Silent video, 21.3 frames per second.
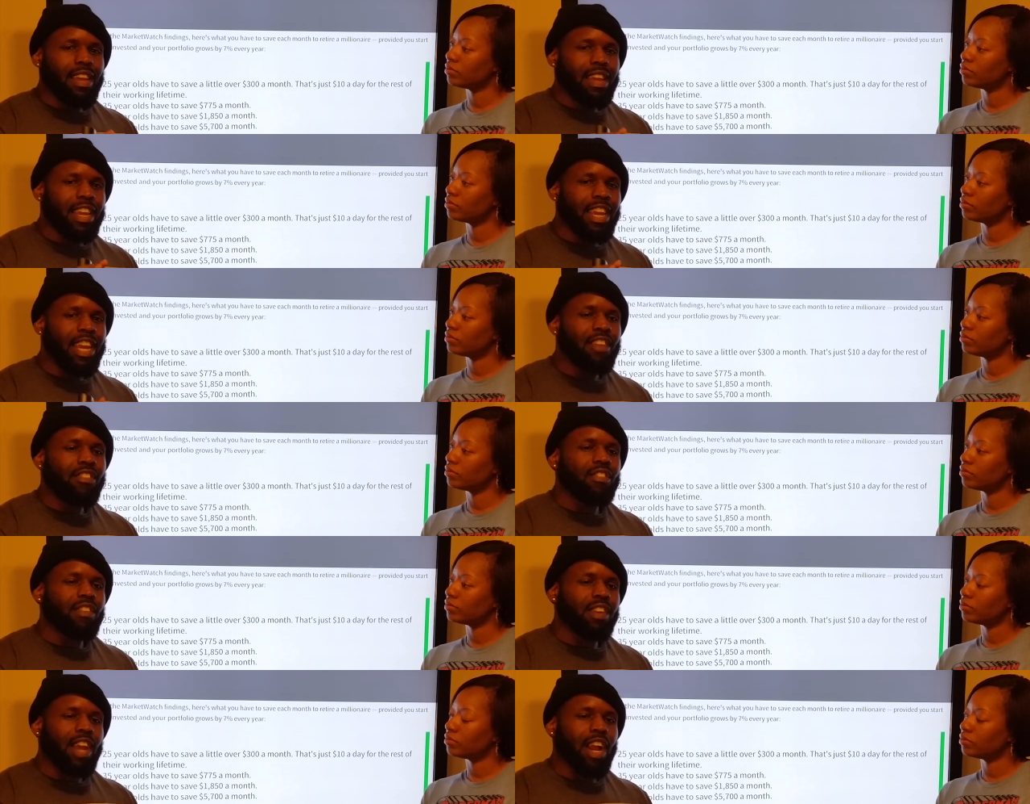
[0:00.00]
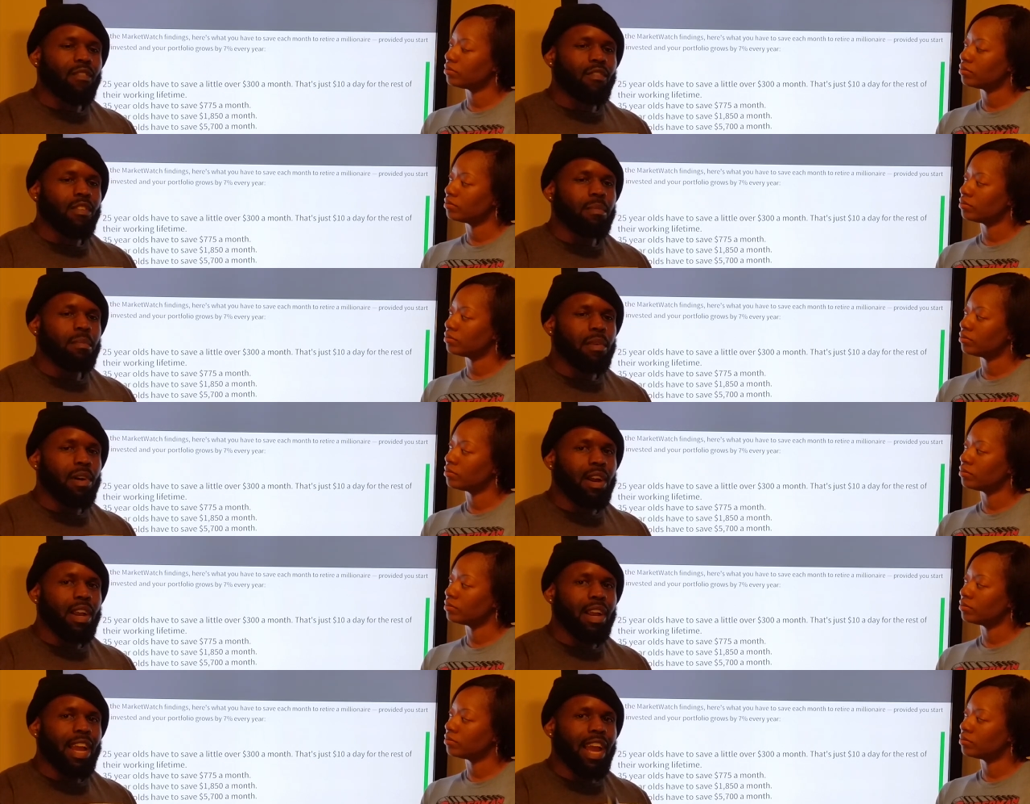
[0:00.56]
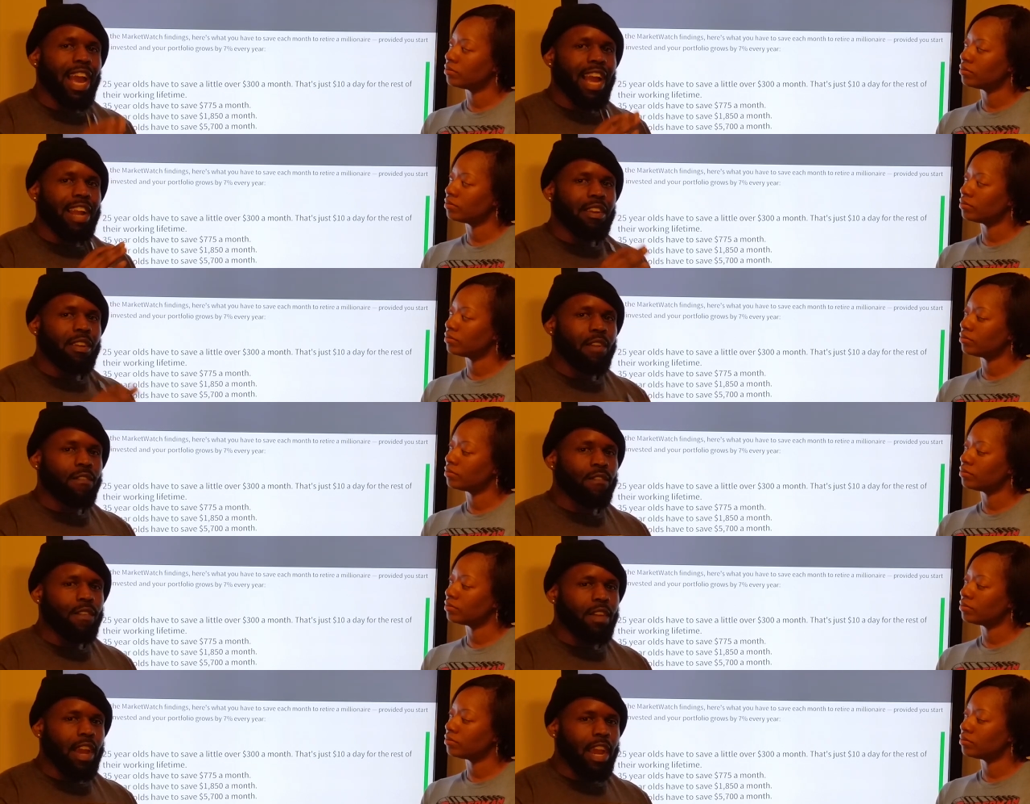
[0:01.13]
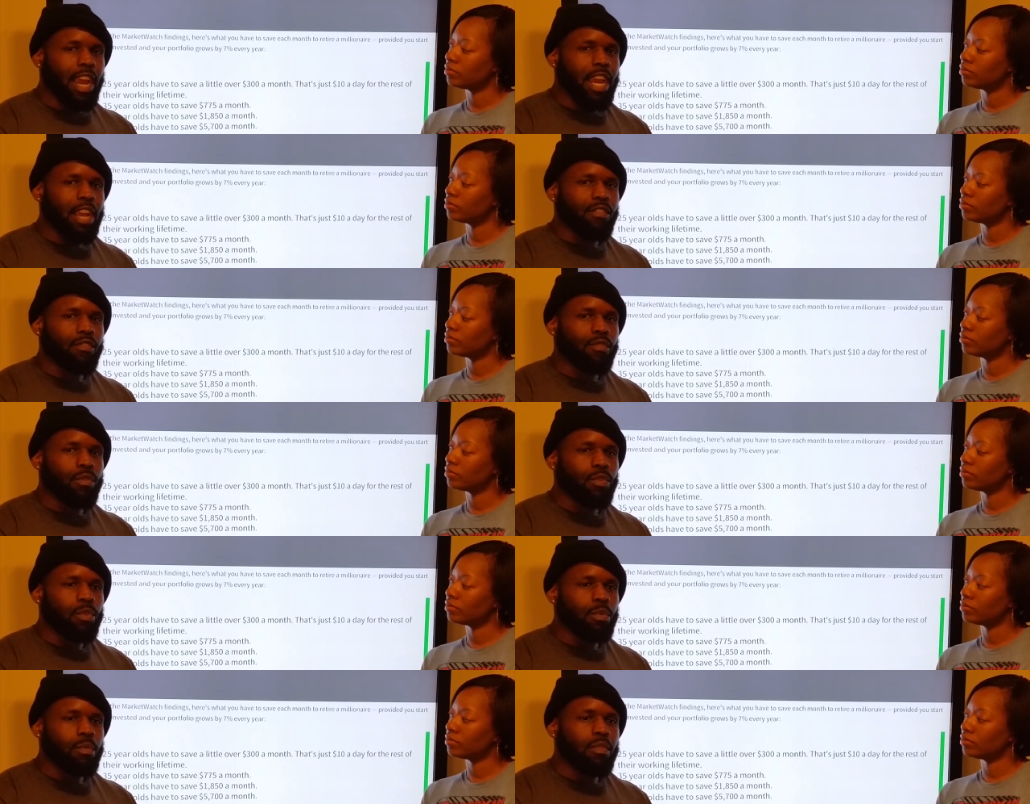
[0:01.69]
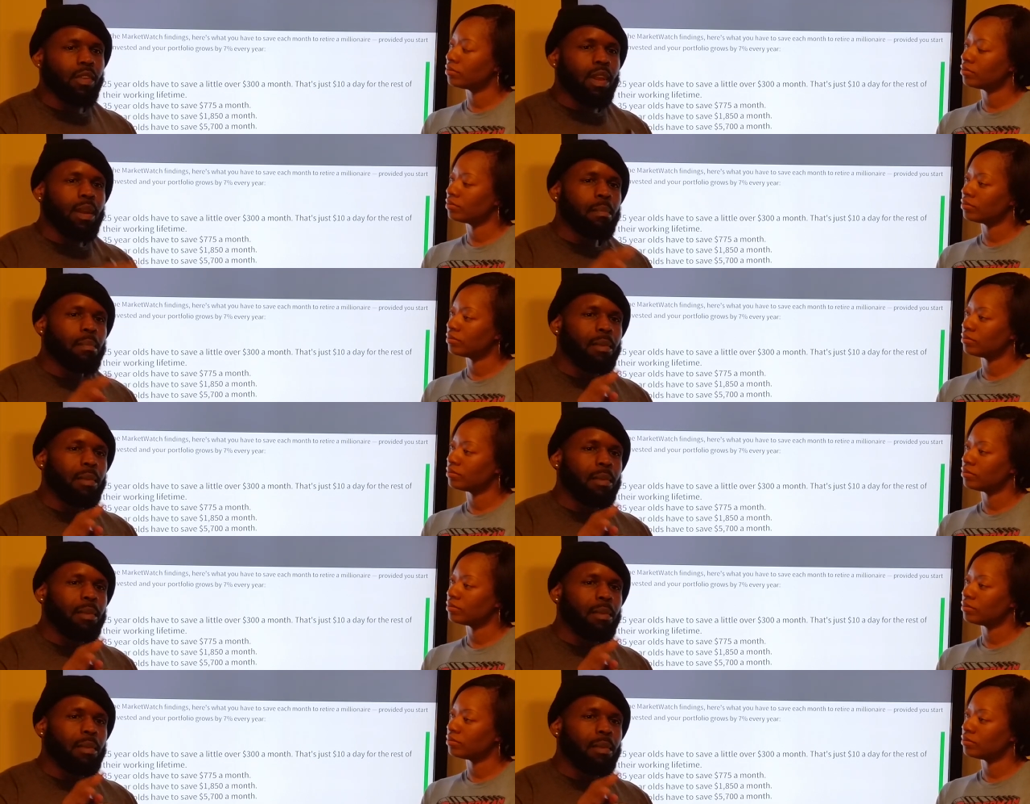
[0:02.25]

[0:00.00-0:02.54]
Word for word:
Speaker 1: each and every month at different age groups,